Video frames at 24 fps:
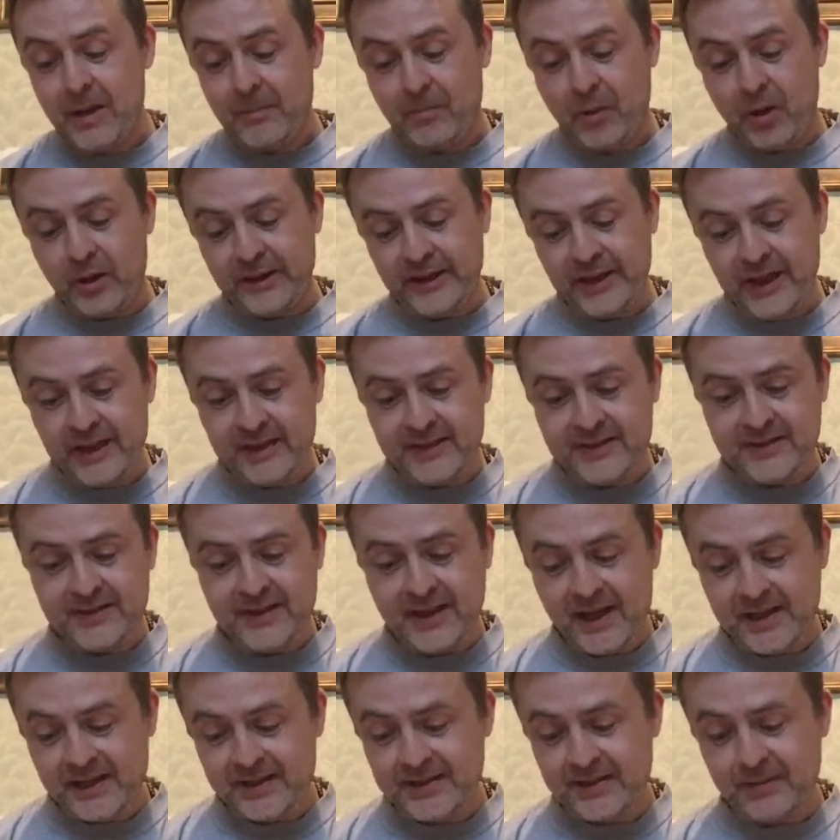But yes,
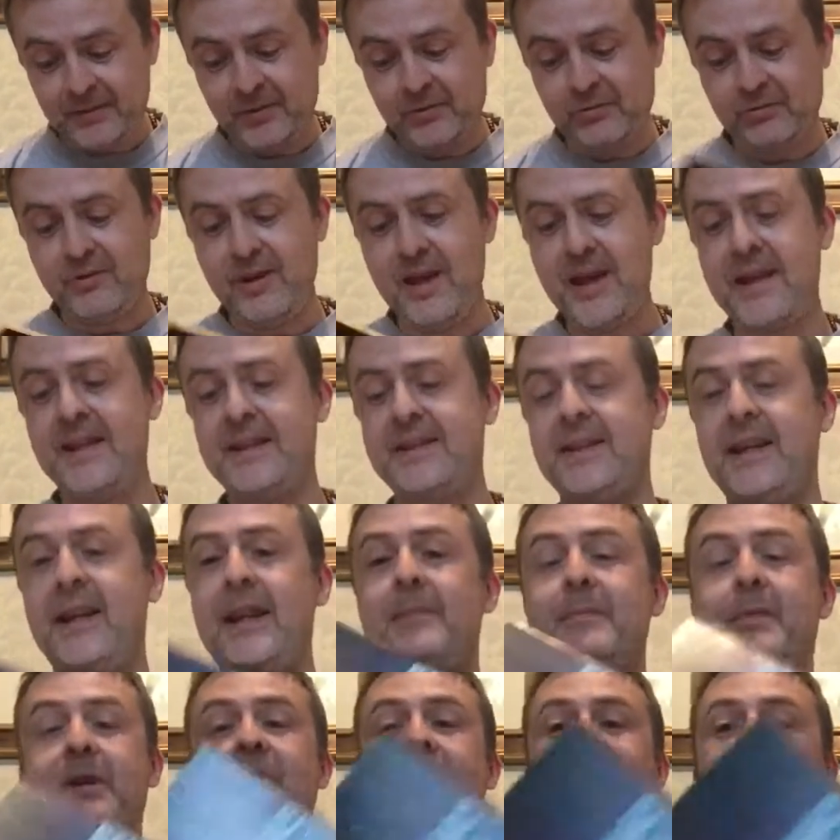had some great
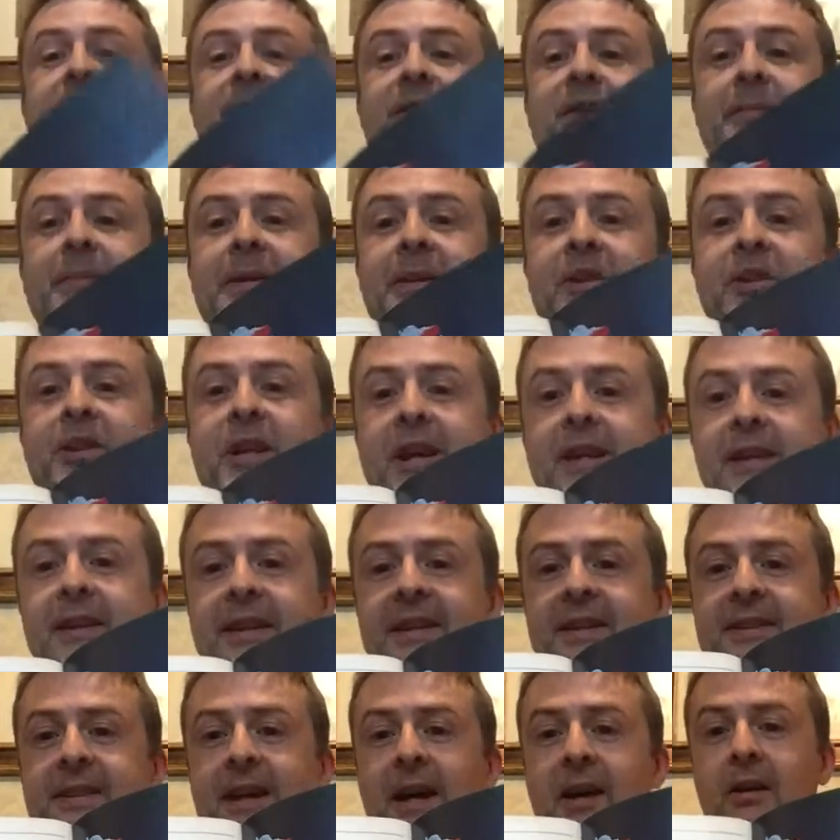images. I mean, check
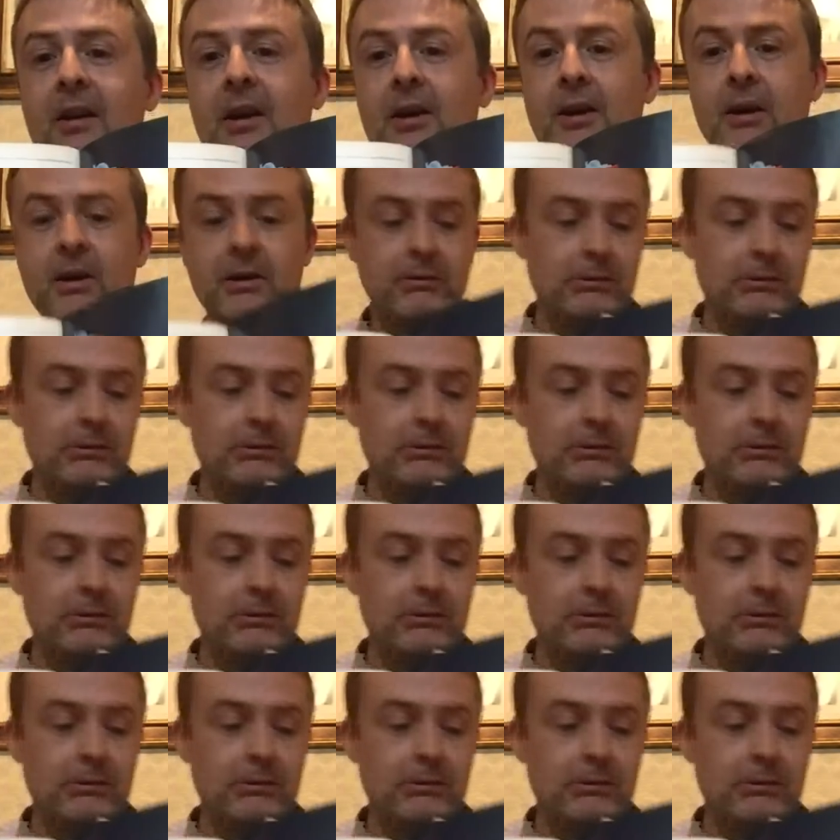this out.